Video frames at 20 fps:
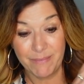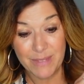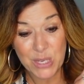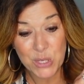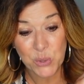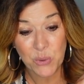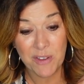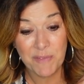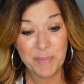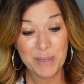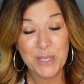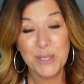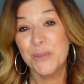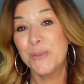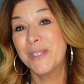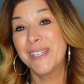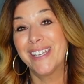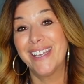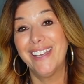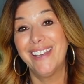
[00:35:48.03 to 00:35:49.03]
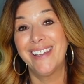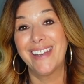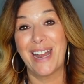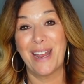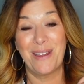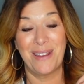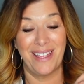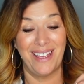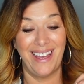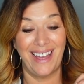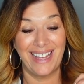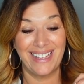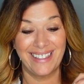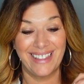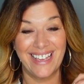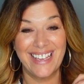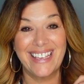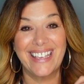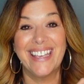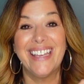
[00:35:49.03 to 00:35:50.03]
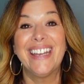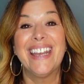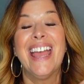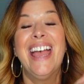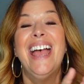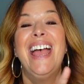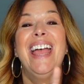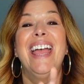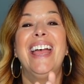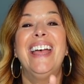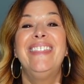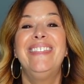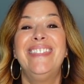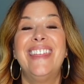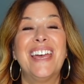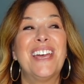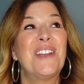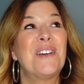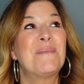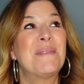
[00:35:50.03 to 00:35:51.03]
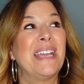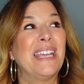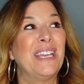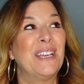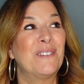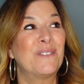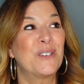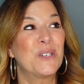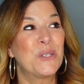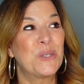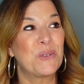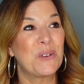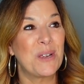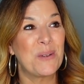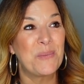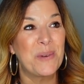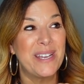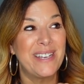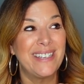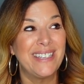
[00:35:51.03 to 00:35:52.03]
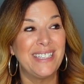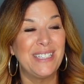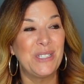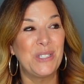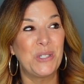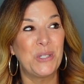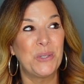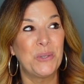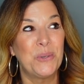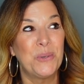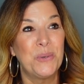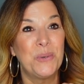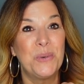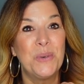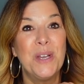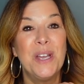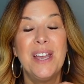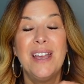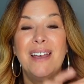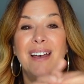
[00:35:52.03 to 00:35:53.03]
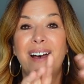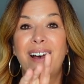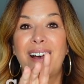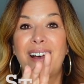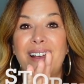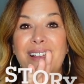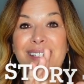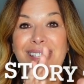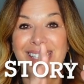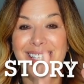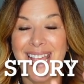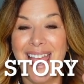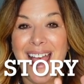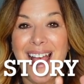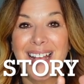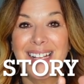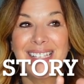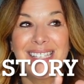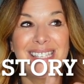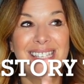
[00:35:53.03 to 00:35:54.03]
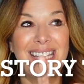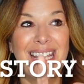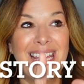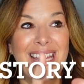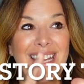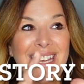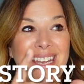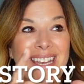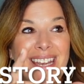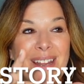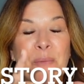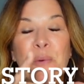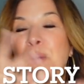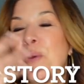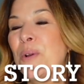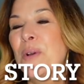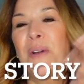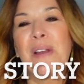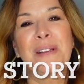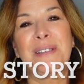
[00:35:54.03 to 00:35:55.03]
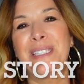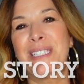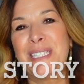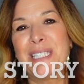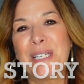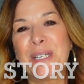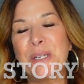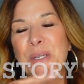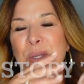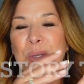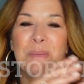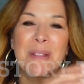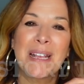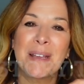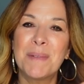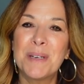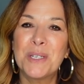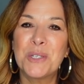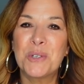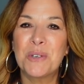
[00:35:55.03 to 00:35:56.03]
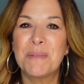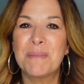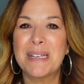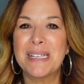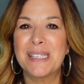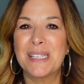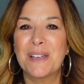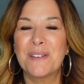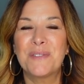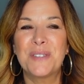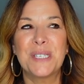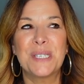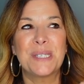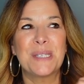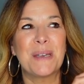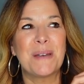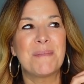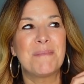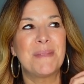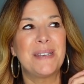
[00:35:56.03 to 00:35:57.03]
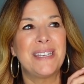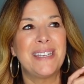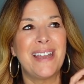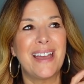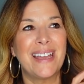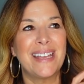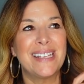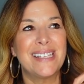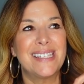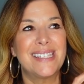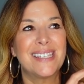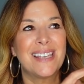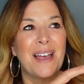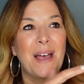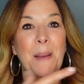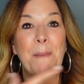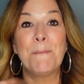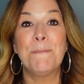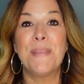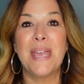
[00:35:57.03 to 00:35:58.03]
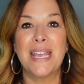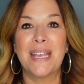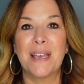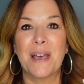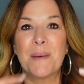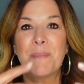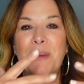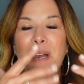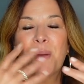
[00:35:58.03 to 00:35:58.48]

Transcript: So I've been using it and I, I like it. And then on my anniversary, I went into uh, Saks and we were going out to dinner. So I'm like, I'm going to treat myself to some nice uh, makeup.